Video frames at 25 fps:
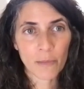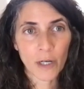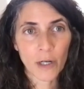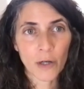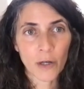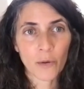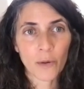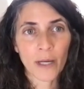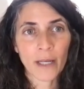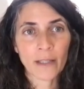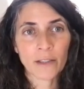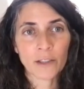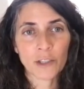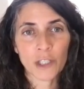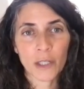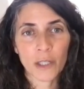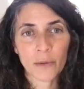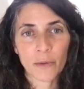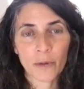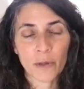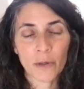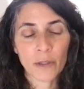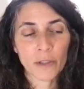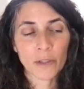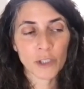gmo and G-
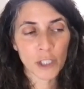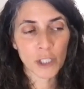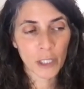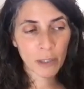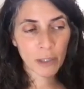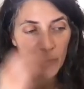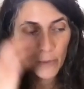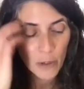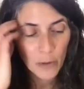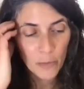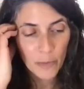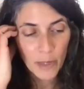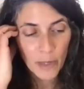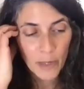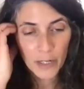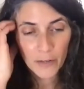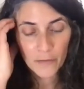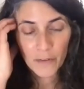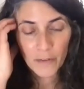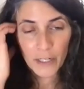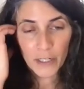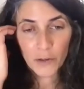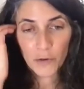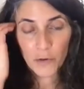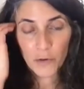gmo
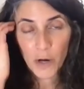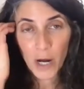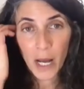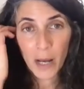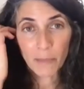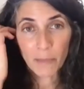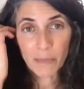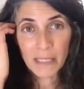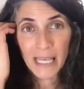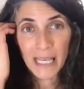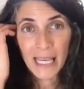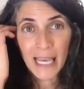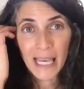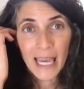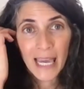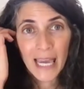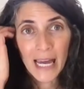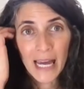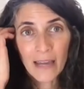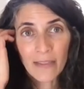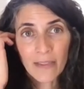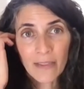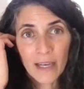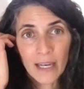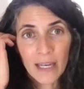modified crops
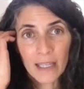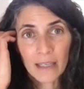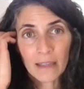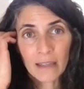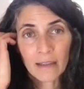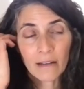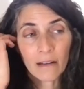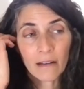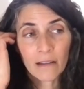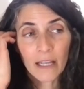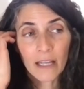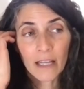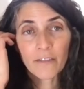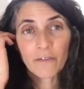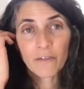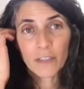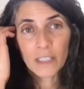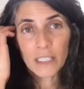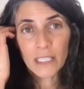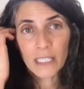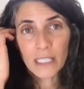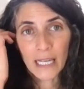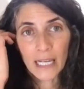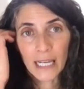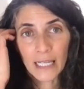and then
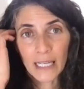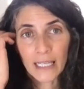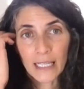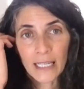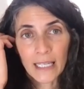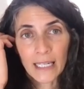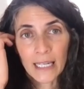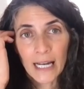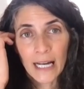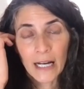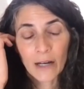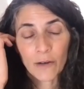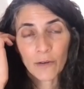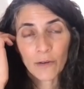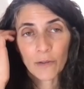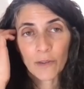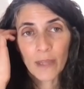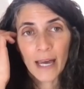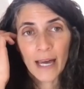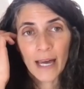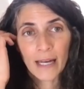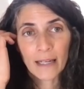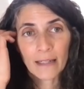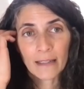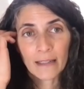glyphosate and how
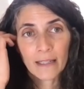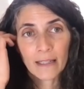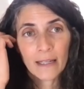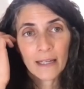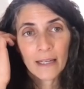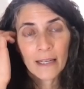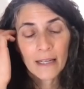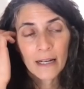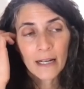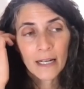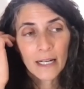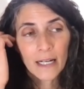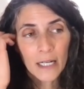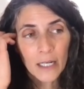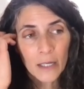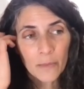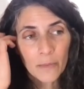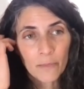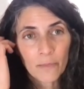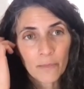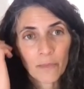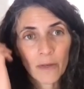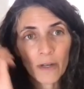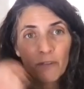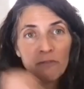that
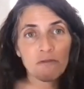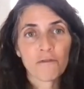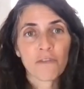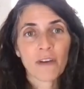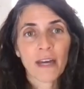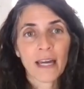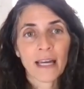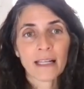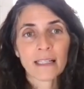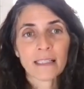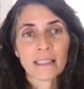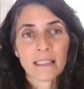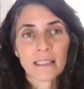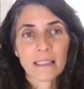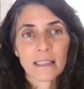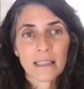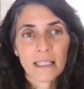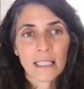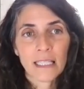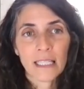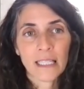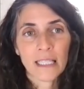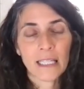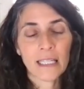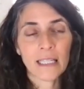um, affects
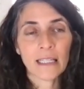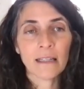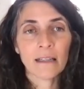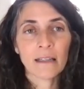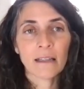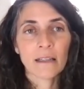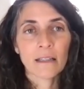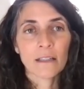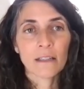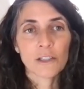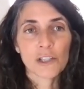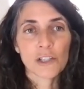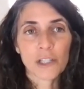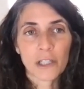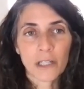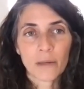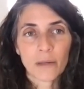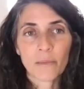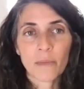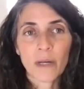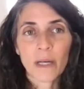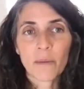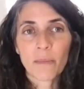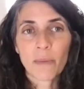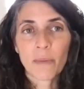the
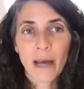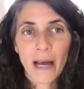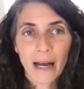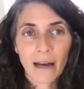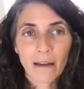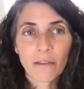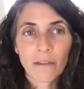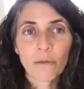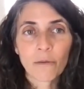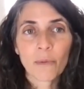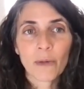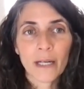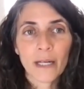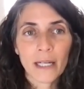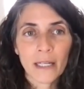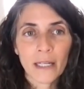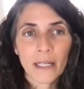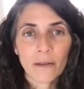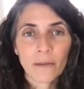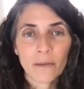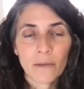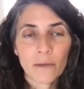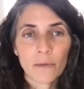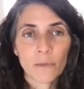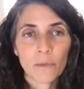shikimate
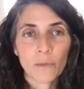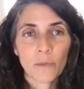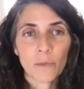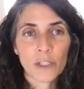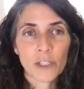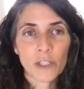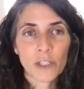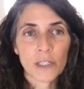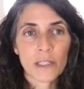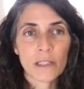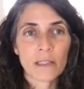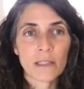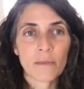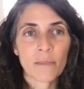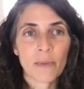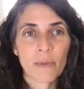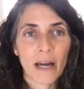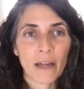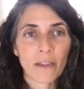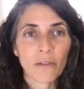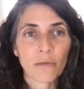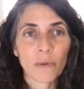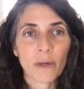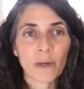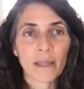pathway which is a
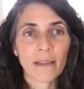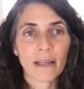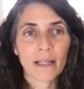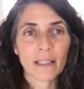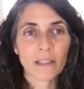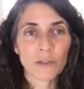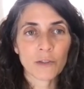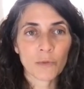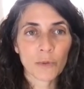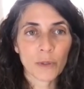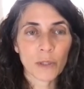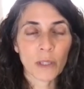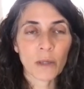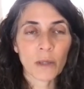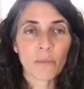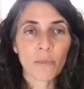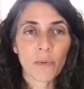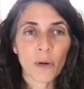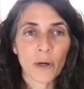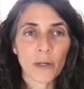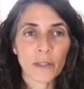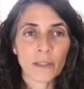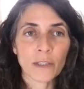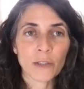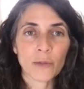pathway that's really
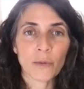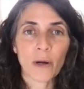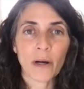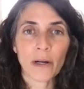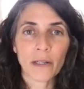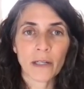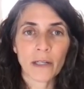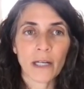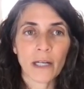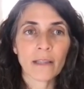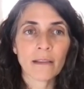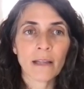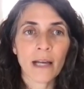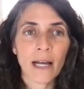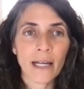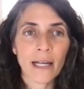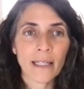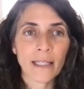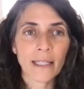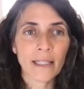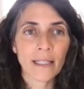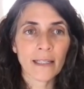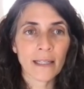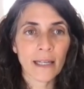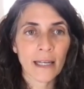important to our gut
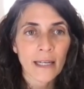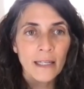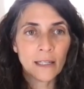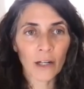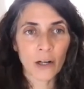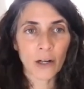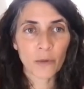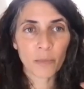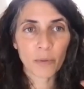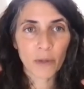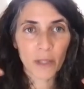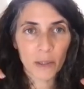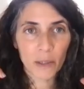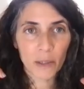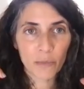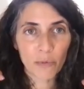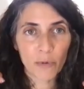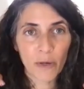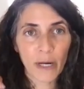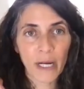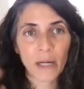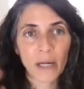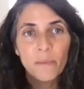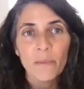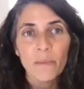lining and our blood
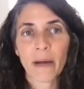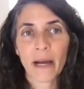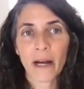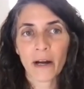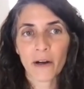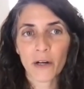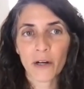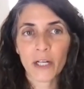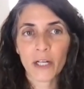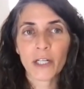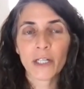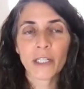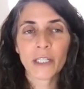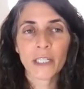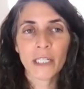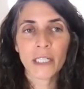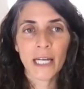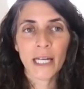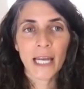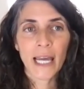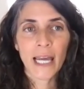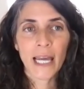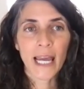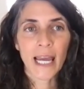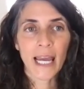brain barrier
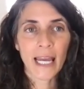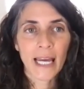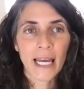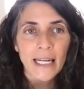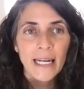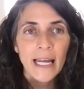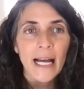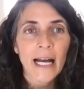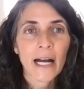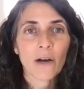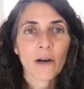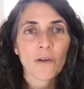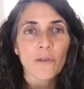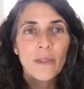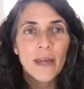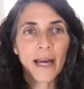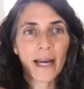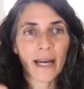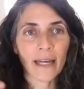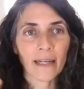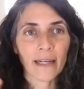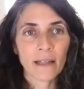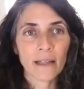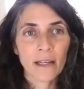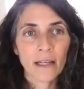oh. and how
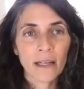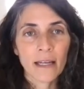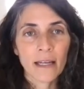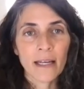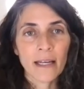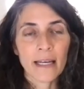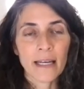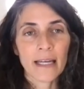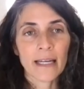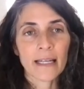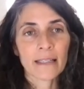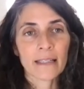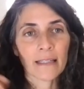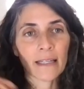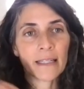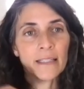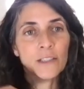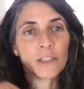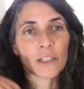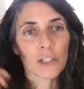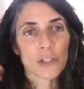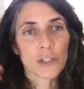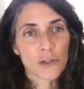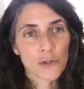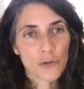that it,
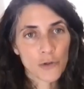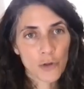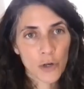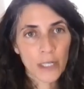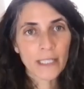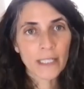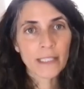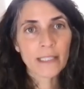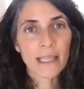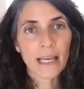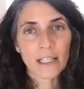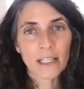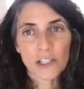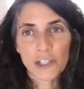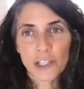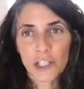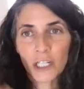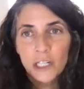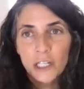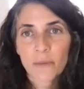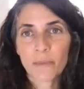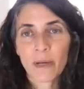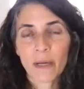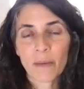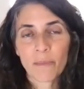it, destroys that
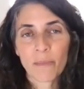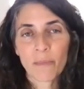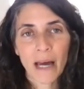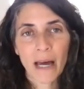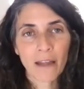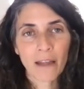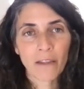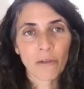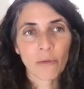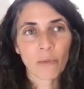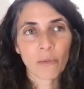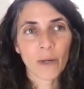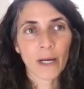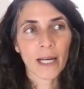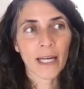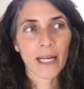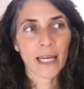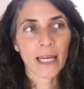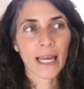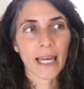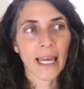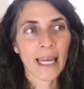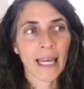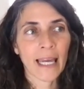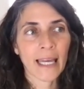shikimate
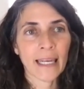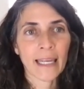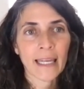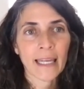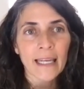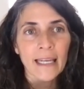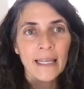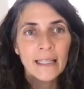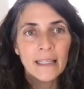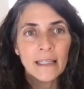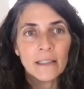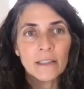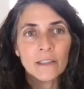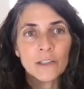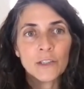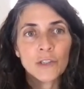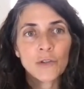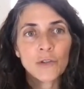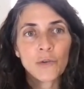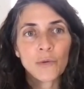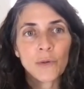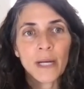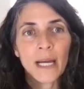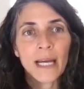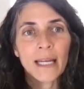pathway and it is
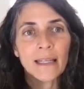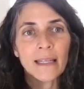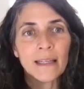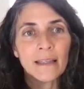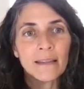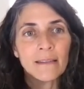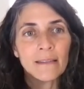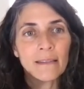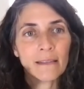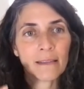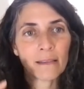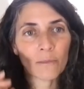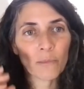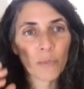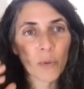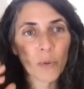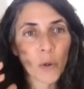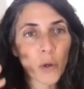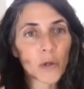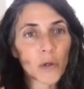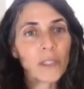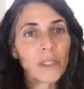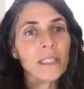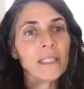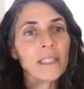creating
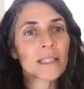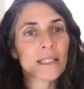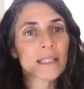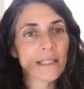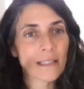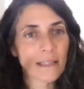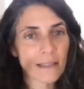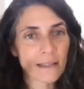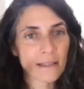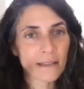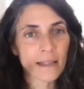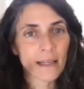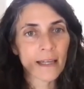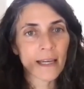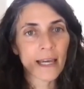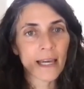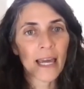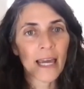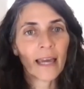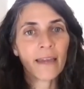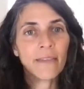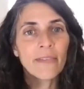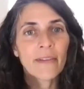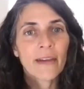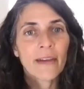porousness
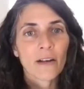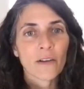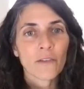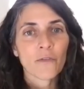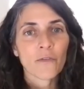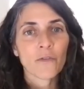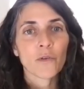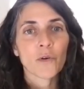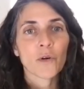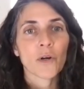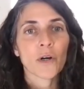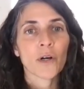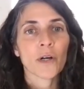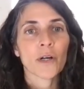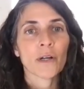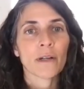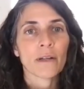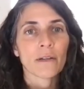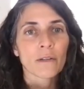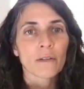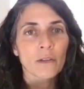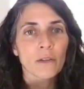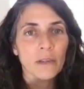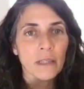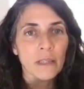and
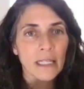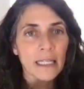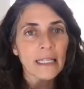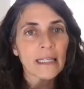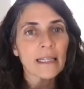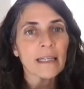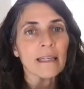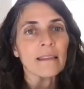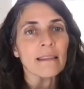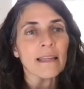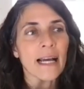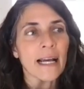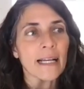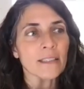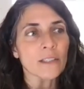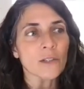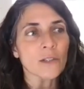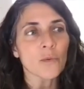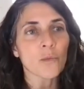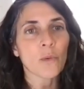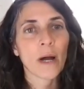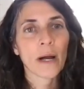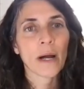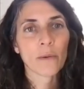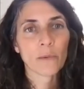therefore, linking that
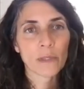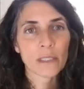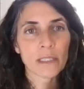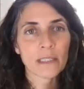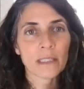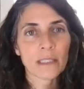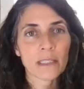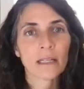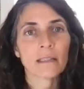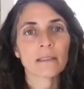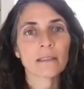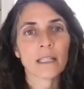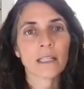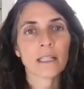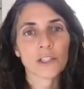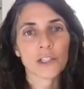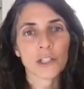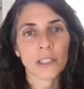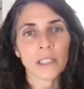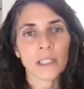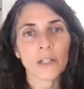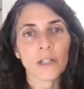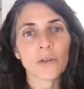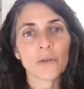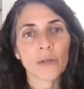to why we're seeing such
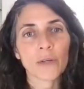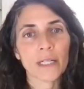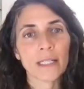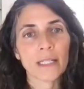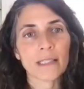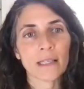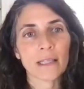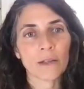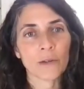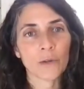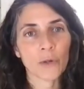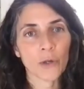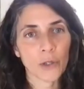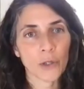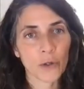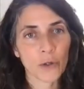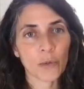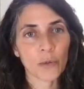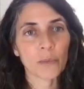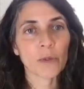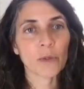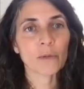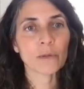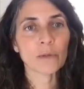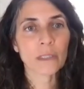an increase in
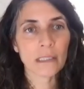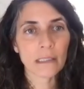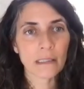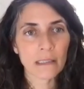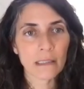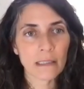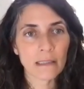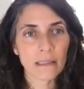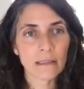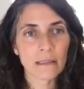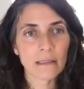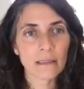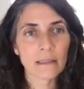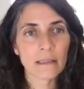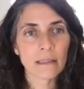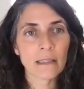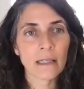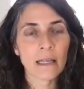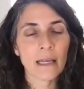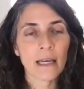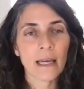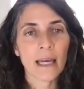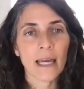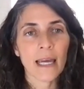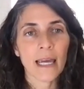autoimmune diseases
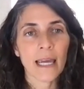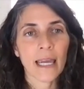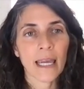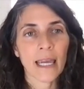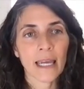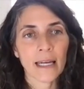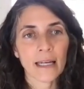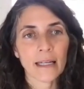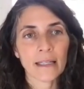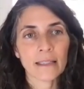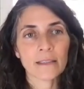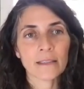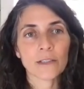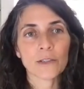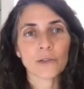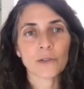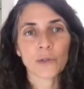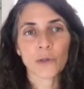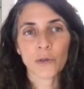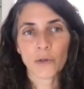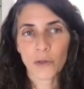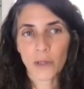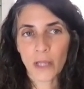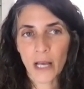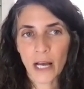and
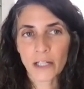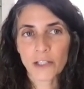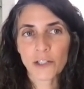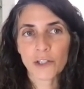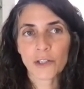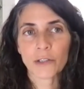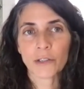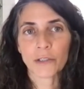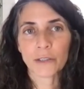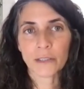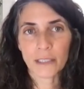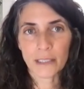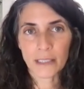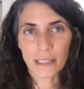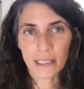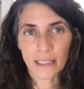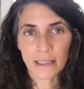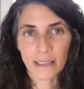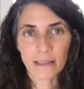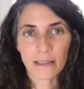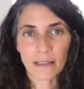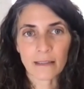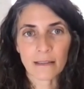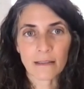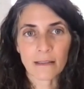neurological
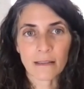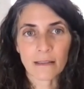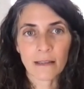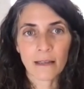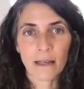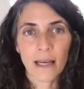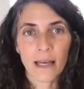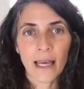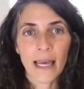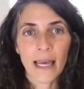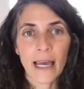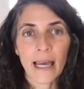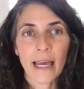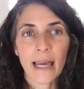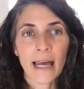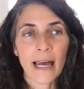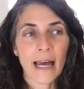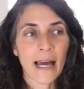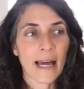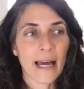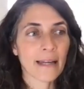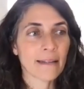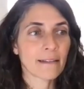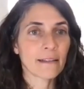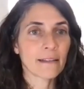diseases
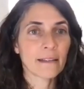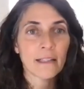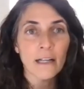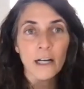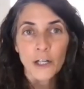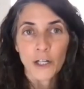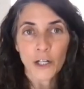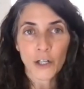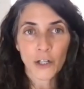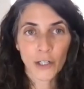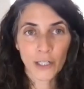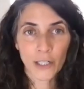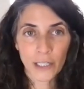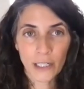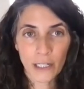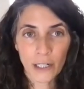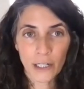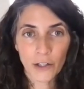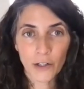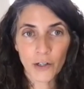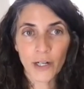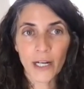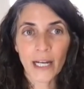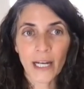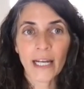at younger and
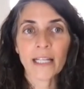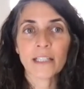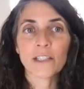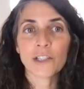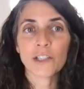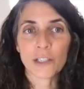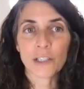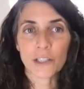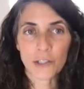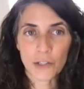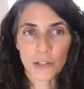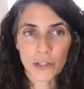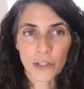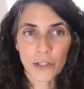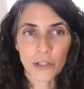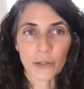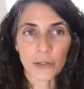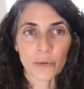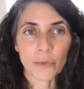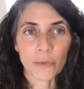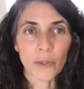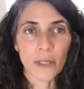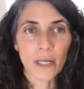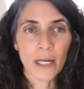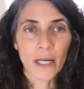younger ages,
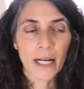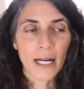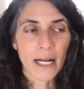too.